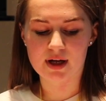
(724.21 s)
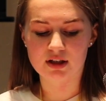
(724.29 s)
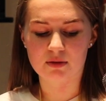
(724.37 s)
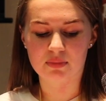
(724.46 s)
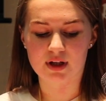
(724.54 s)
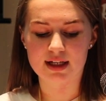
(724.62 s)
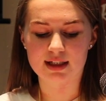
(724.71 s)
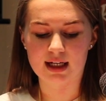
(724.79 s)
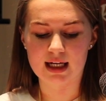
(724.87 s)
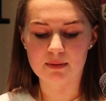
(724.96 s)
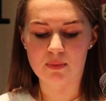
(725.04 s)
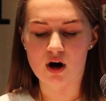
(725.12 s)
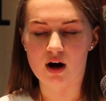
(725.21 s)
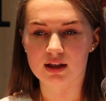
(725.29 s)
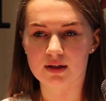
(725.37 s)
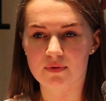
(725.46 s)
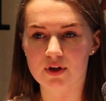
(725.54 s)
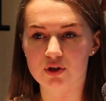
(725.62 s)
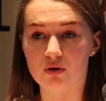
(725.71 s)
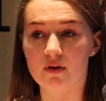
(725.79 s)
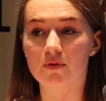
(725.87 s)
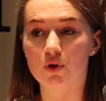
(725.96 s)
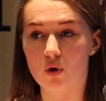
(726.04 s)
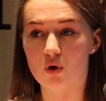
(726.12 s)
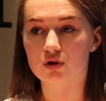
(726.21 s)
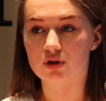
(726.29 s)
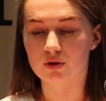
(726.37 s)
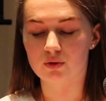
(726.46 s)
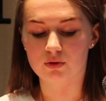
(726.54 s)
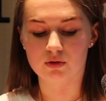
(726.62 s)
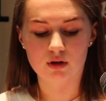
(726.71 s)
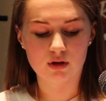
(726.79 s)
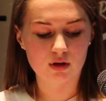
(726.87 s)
opinion plays a key part in the future of your school.